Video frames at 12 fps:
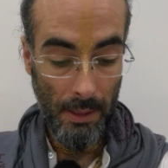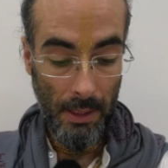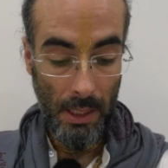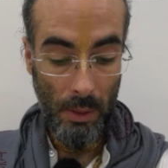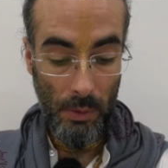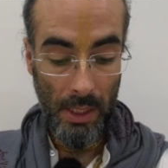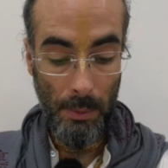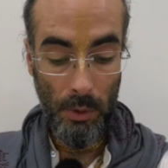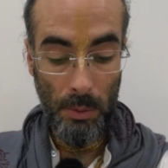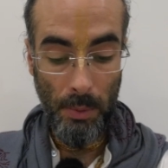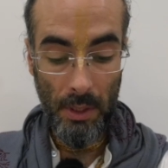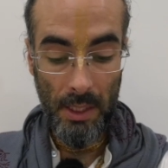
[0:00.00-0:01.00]
He was able
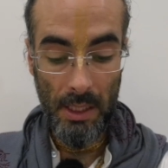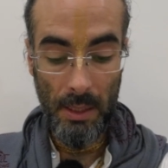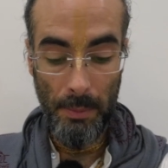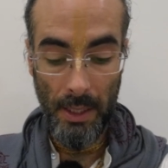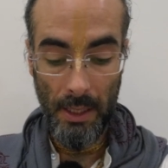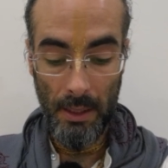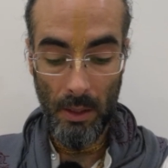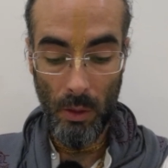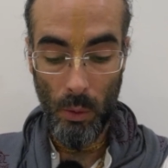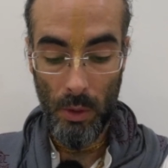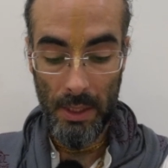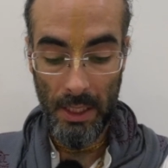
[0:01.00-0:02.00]
to participate in the
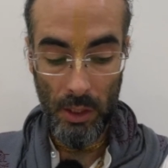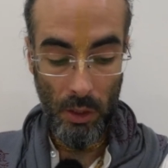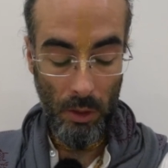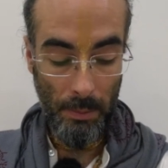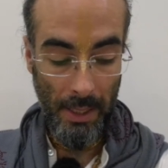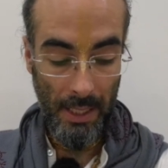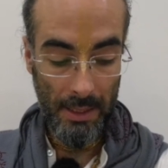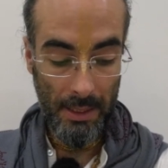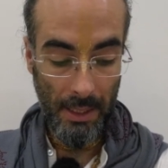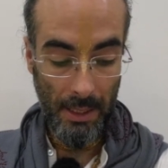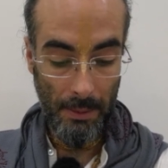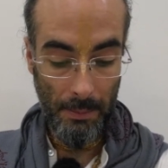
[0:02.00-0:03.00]
Lord's eternal
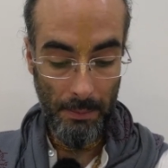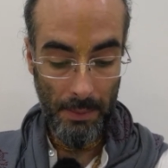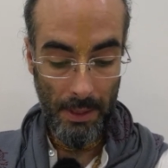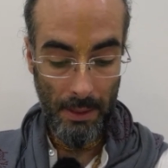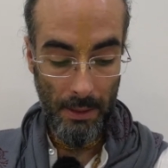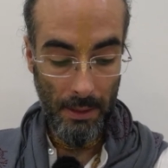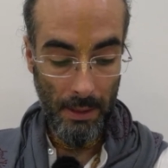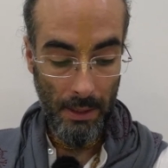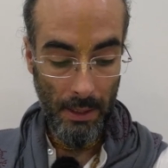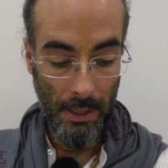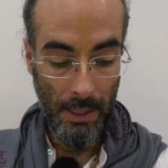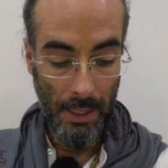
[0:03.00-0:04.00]
pastimes
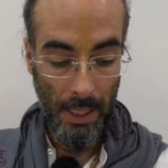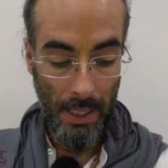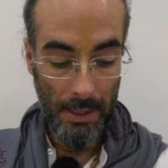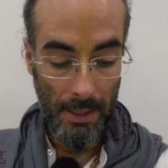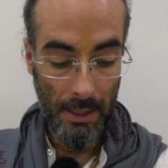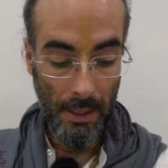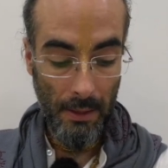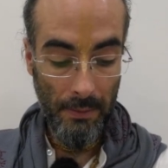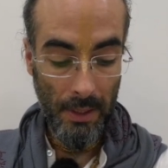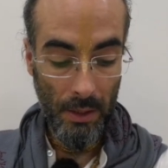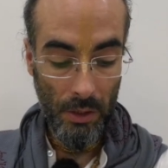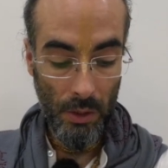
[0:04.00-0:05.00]
as his
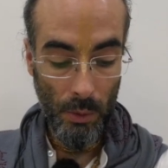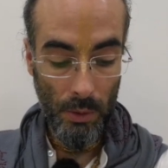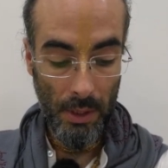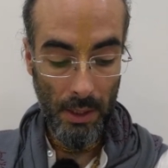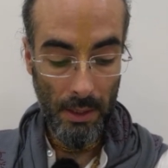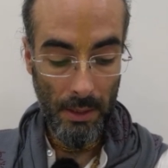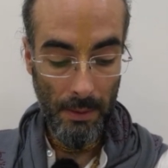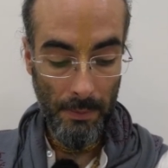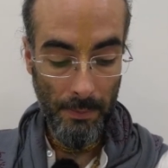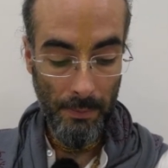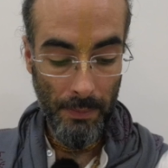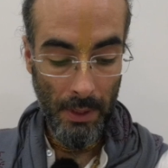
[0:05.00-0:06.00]
loving associate.
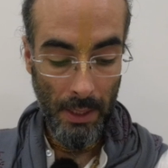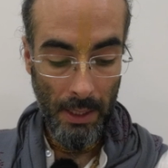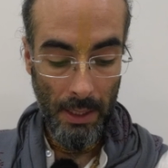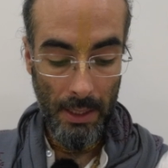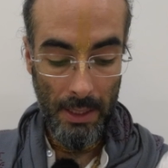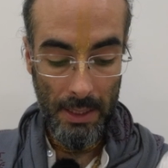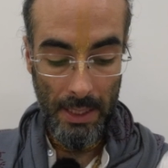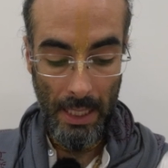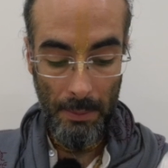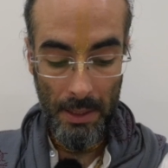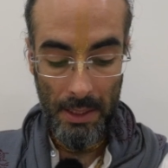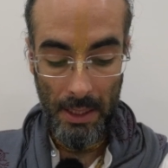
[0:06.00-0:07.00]
He
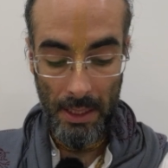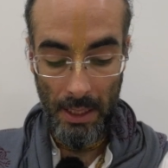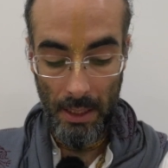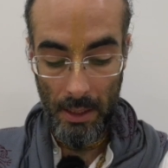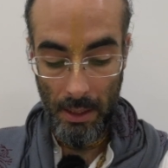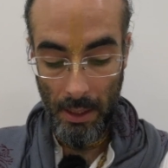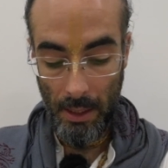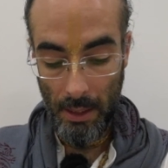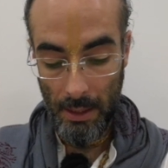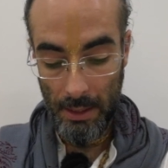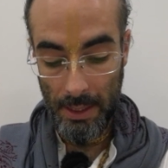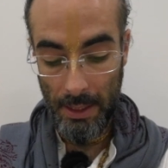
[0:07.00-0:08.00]
established the
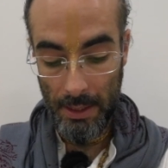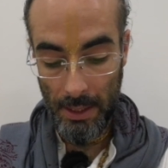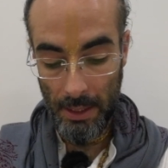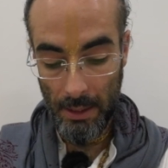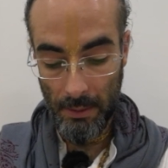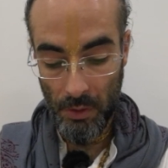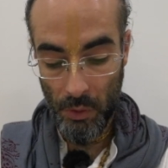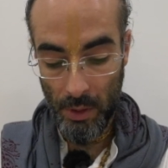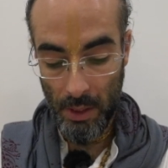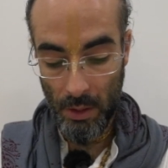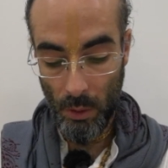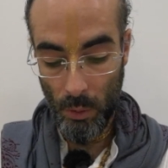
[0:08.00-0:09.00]
deity of
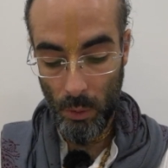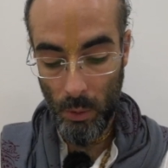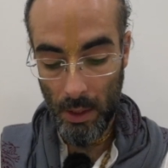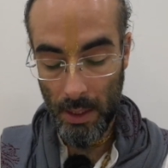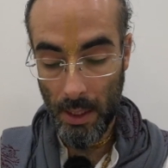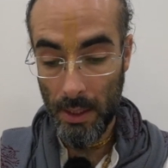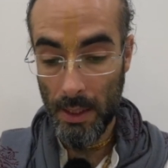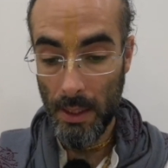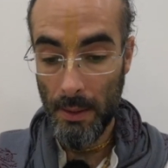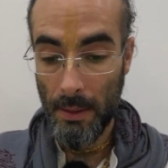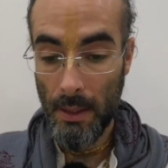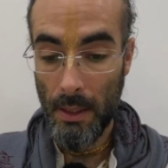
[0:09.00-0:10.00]
Sri Gokulananda
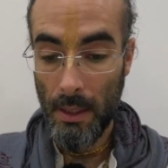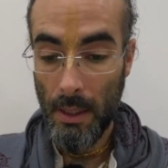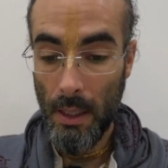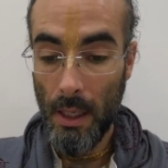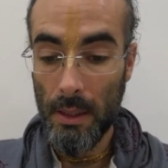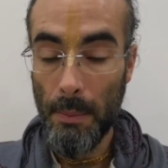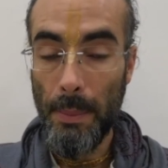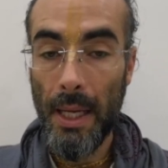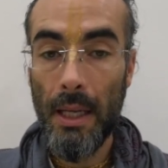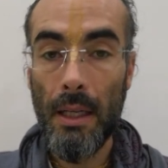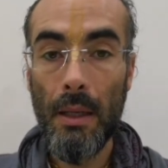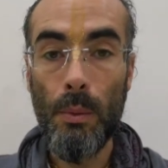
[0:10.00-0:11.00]
on the
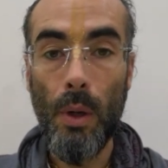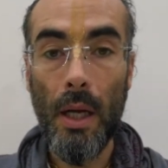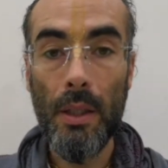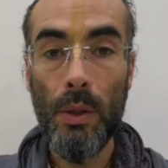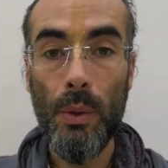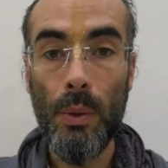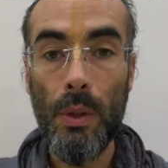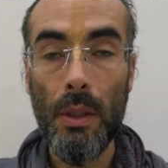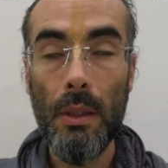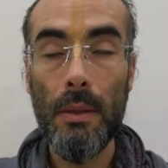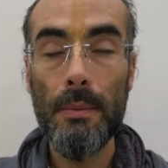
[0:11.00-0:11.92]
bank of Radhakund.